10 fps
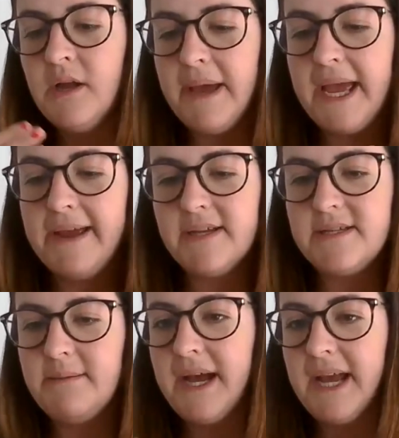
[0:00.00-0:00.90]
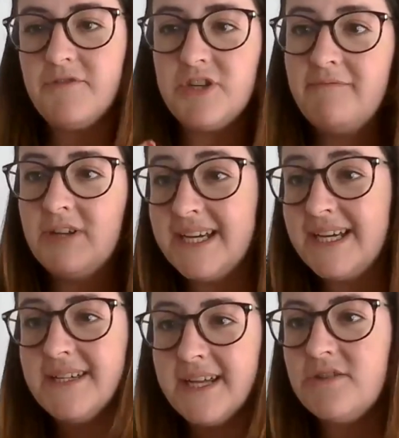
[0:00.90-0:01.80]
parents that might have general
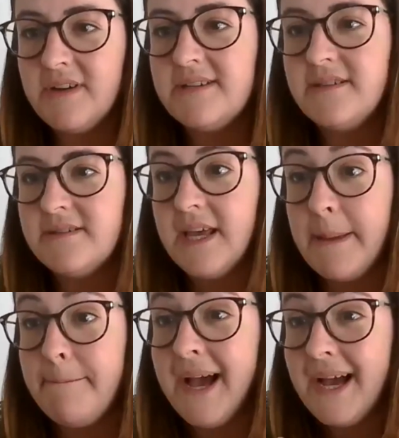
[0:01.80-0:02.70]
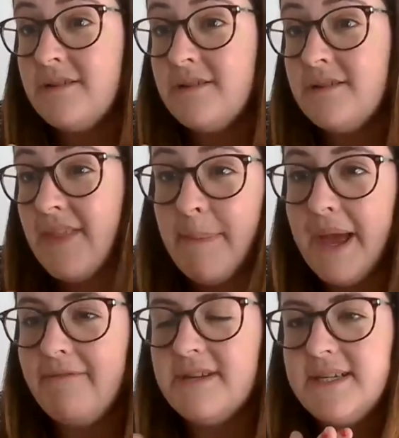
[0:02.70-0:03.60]
day to day stresses that impact on their
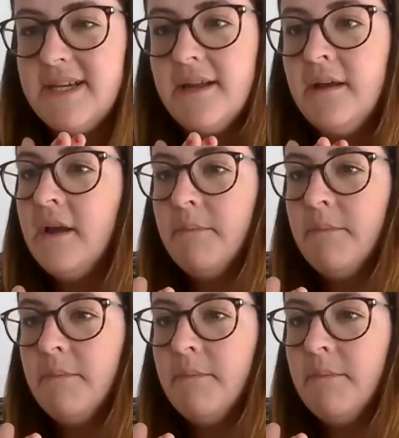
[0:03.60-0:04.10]
parenting,